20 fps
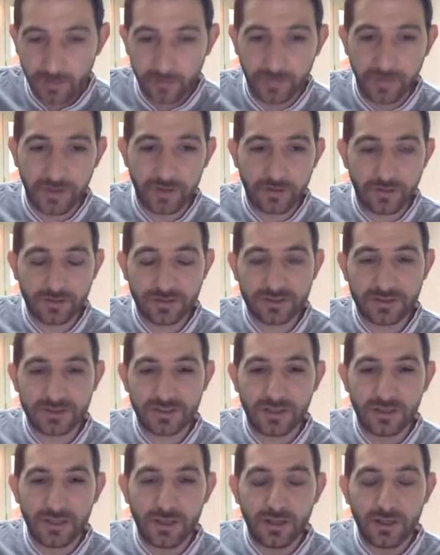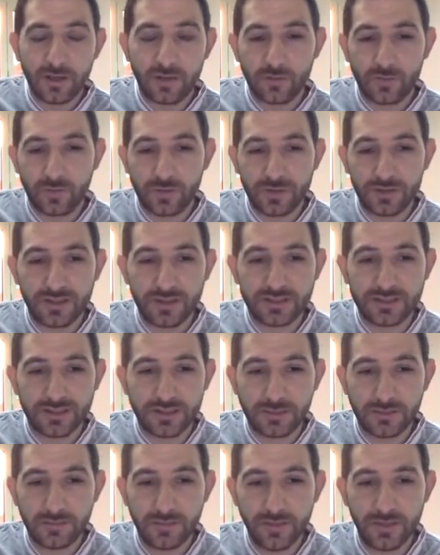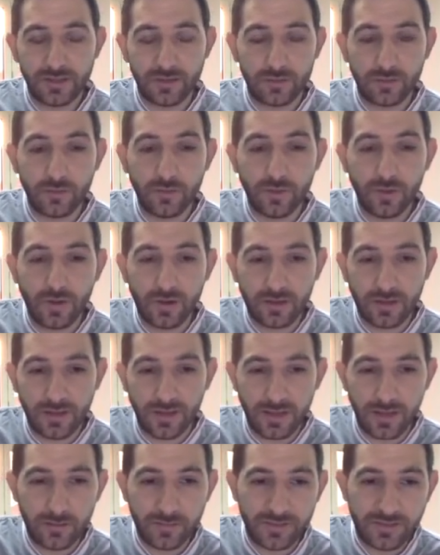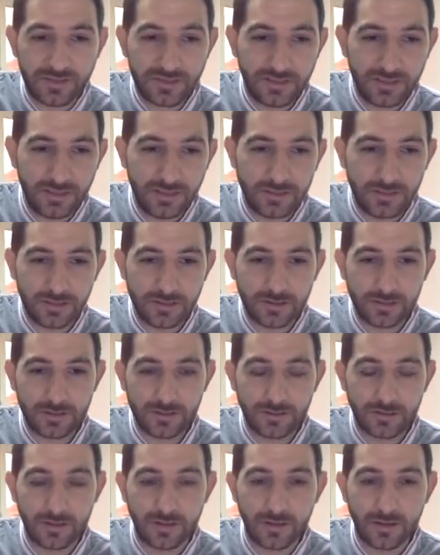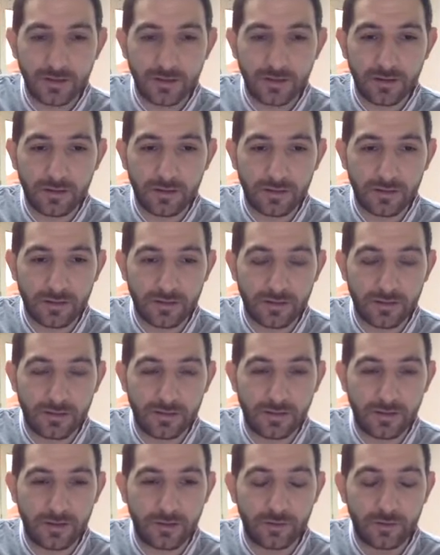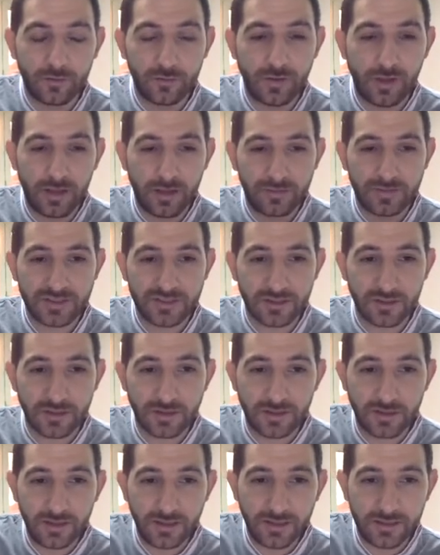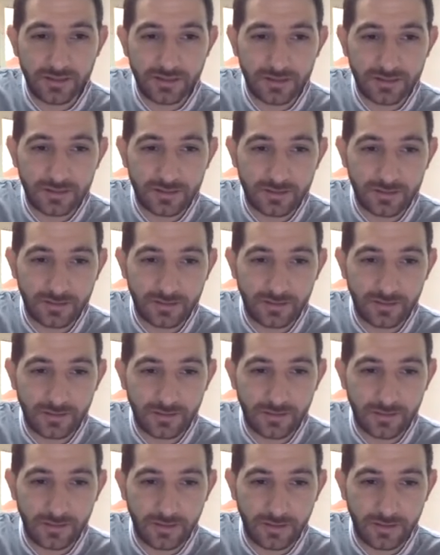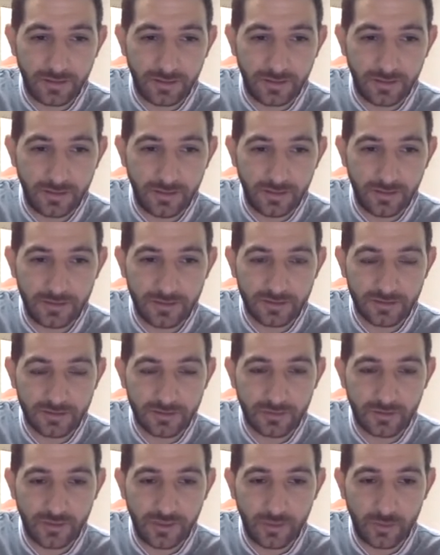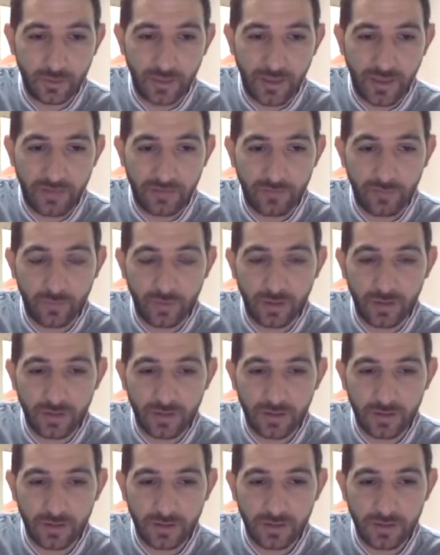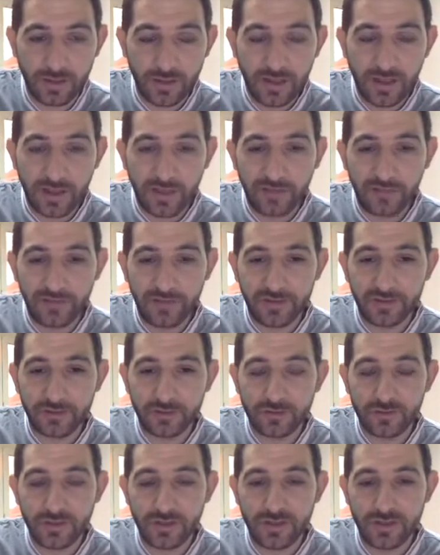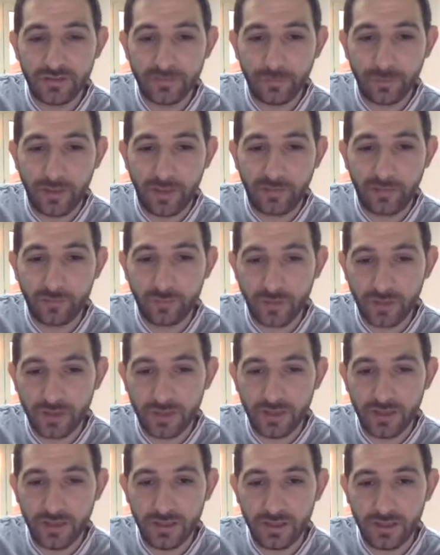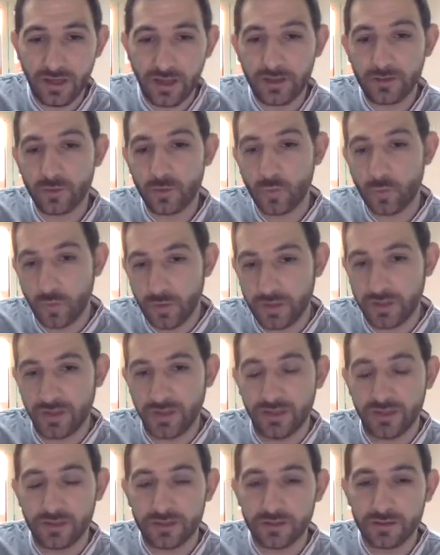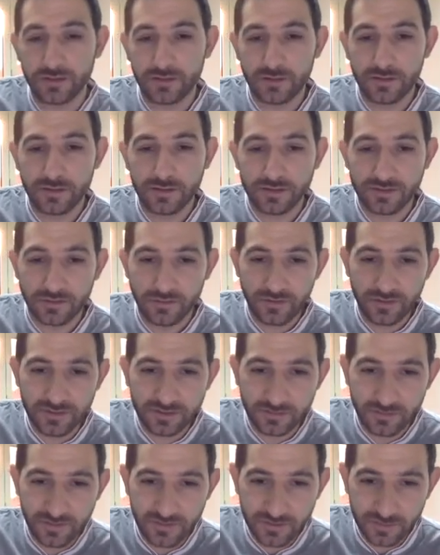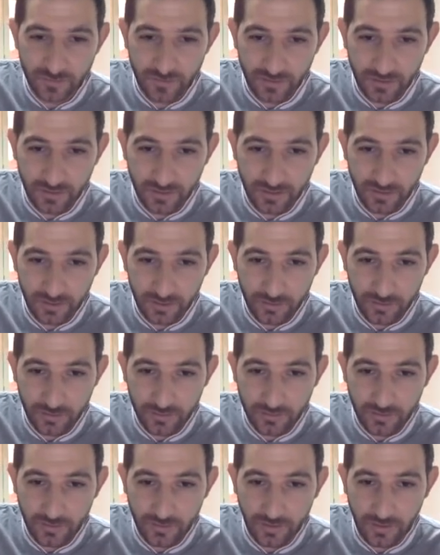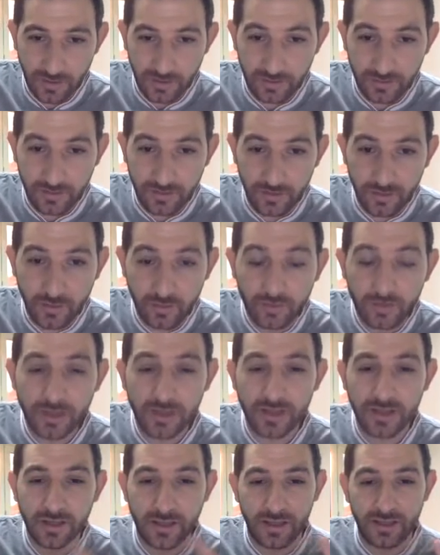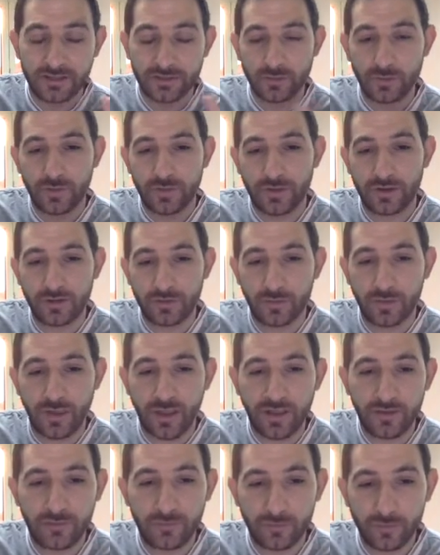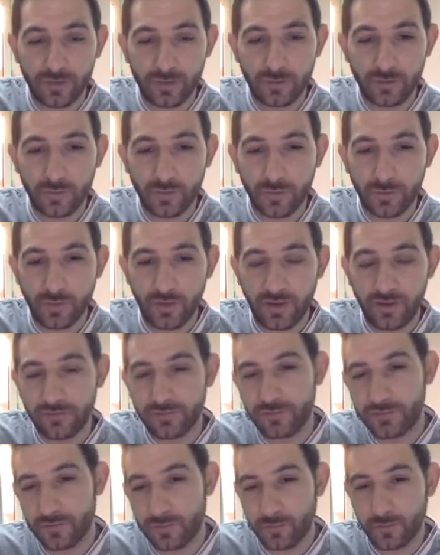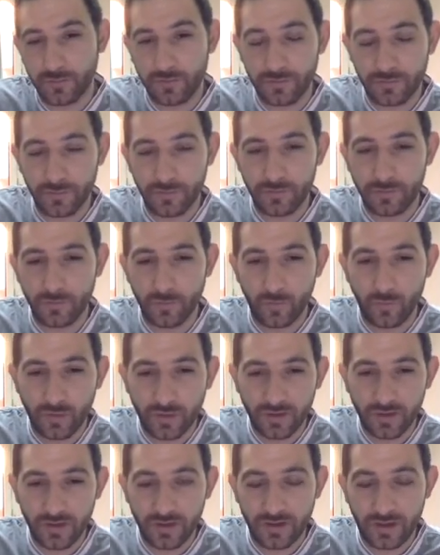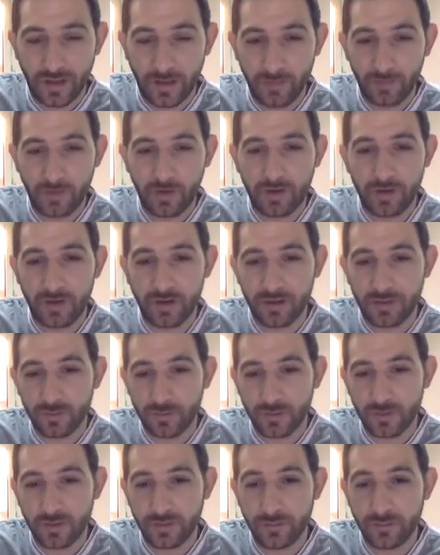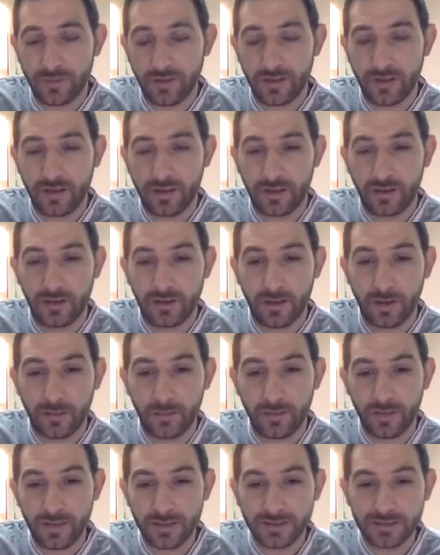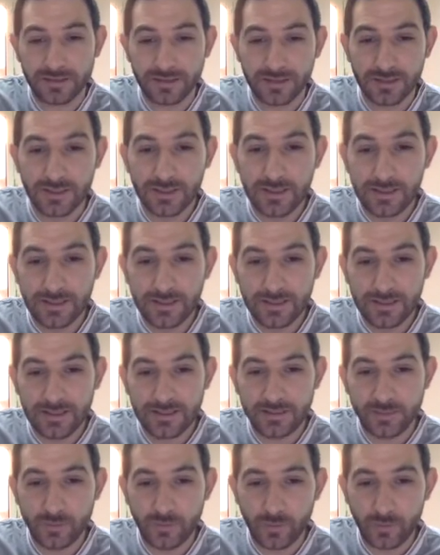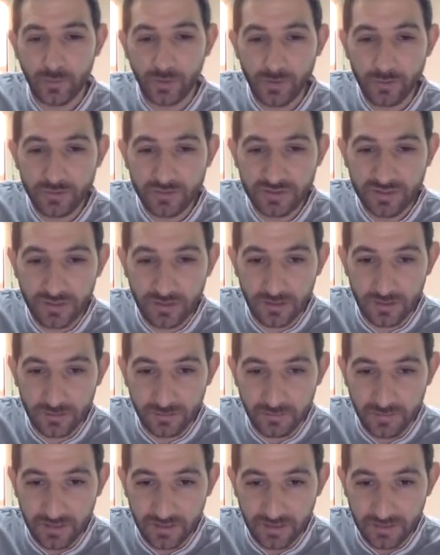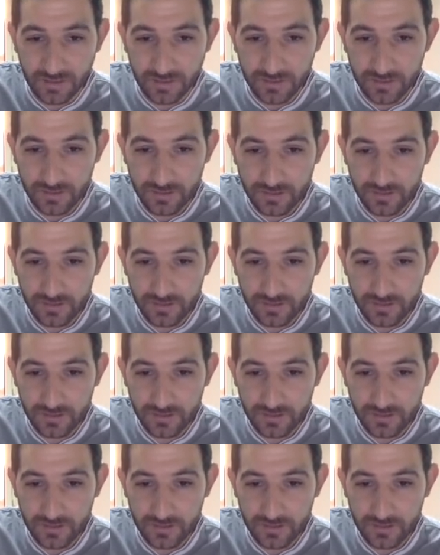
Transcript: Because what does it mean? Who are the elements here? There are two elements are related here. So here we have one, if and only if we have one here and one here. So this means we need, and the only case where we have one when we have one in MR and one in MS is when we use the meet.